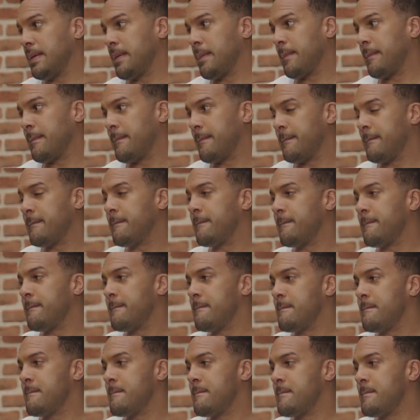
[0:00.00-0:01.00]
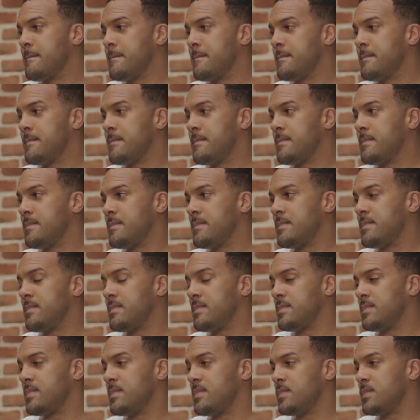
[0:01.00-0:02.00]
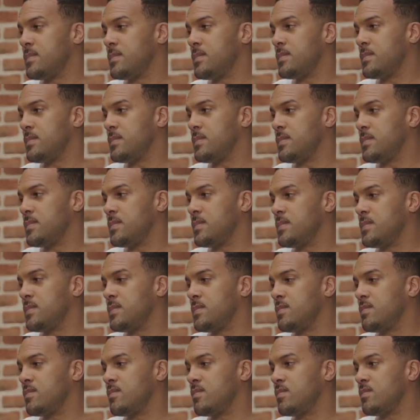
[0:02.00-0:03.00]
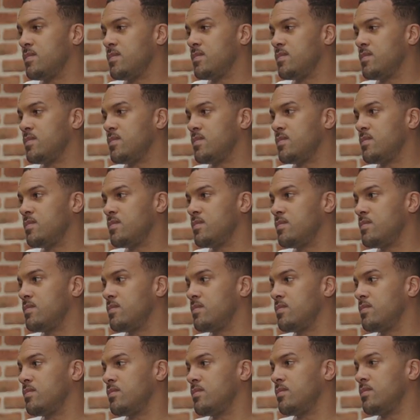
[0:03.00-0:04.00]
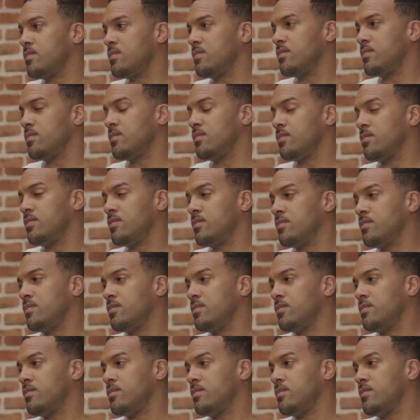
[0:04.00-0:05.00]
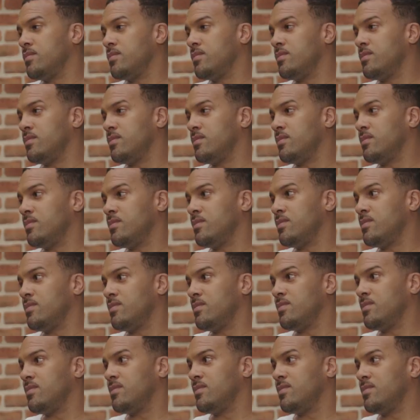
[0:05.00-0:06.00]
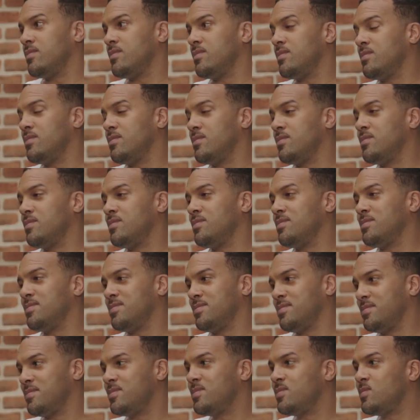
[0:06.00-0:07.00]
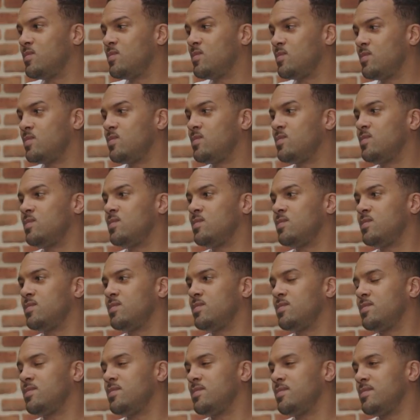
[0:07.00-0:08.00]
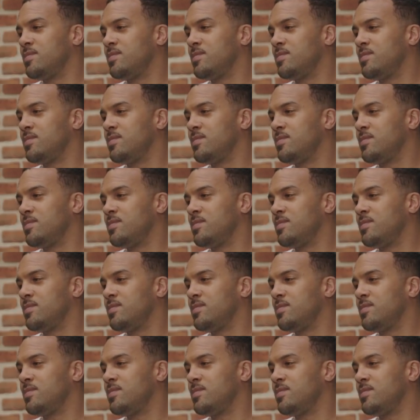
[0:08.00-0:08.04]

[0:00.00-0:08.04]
(not speaking)